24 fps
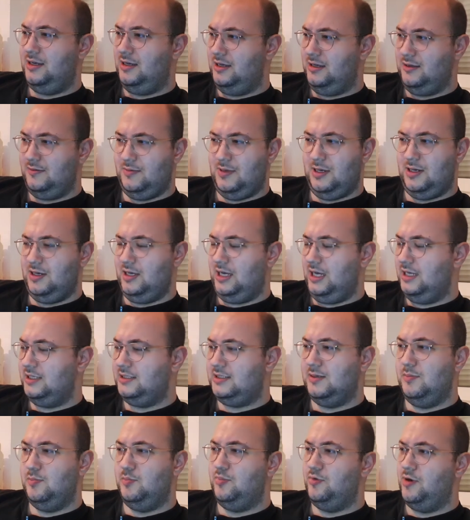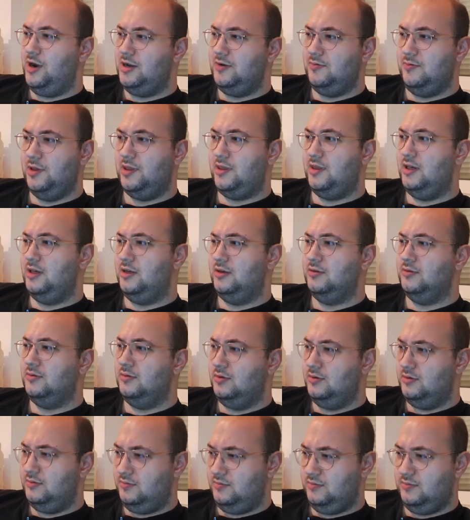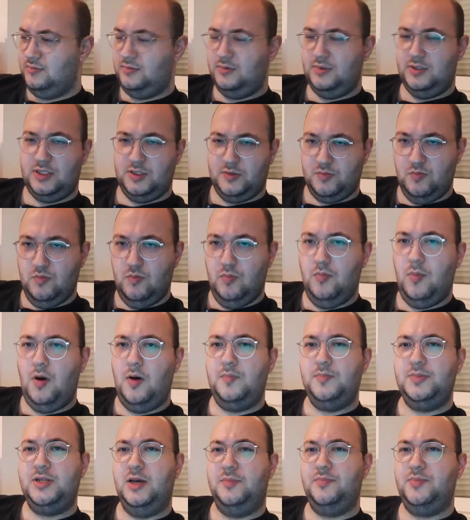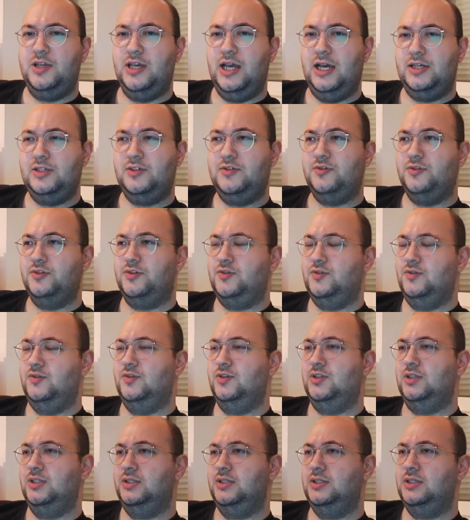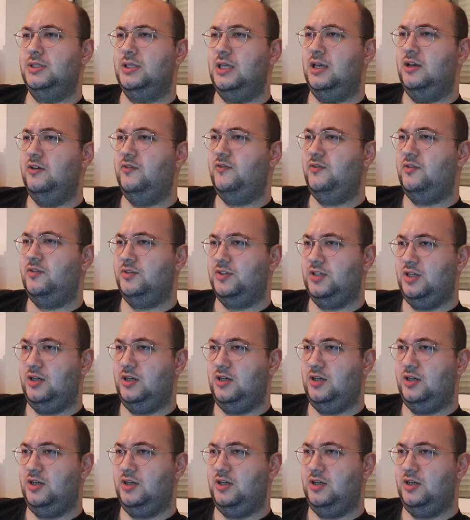I had some bread with it and just mopped up the extra sauce and stuff, because